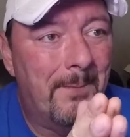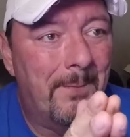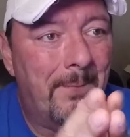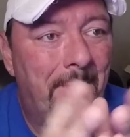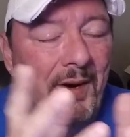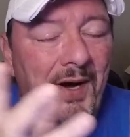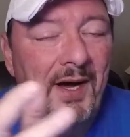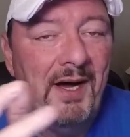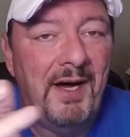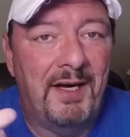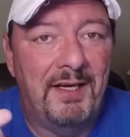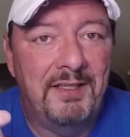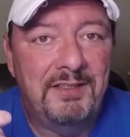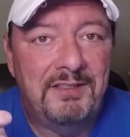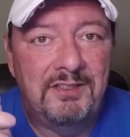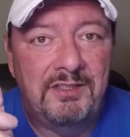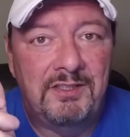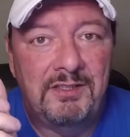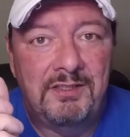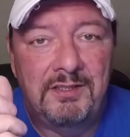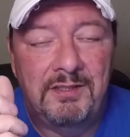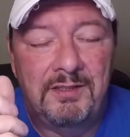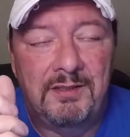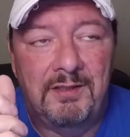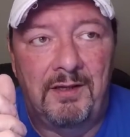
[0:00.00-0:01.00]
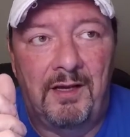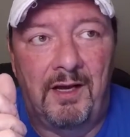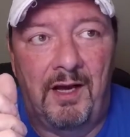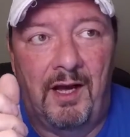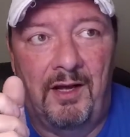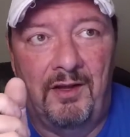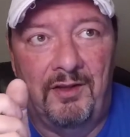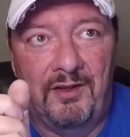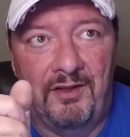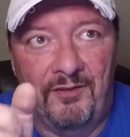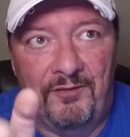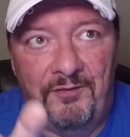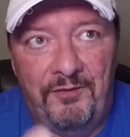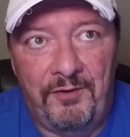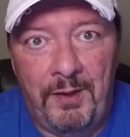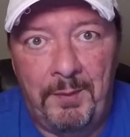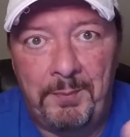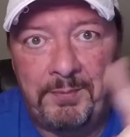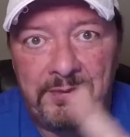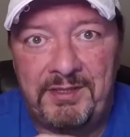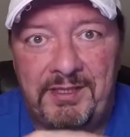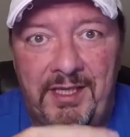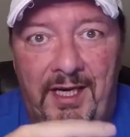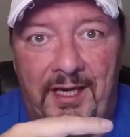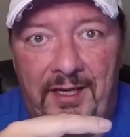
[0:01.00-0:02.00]
But on the
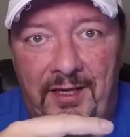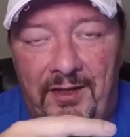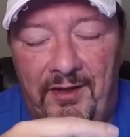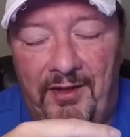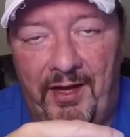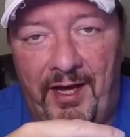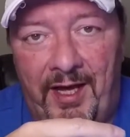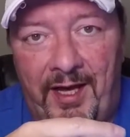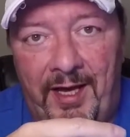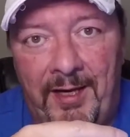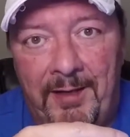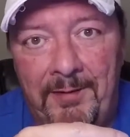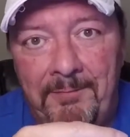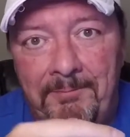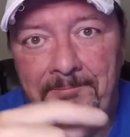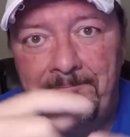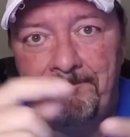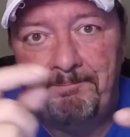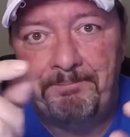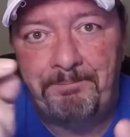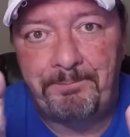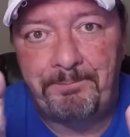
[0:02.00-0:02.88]
flip side of that,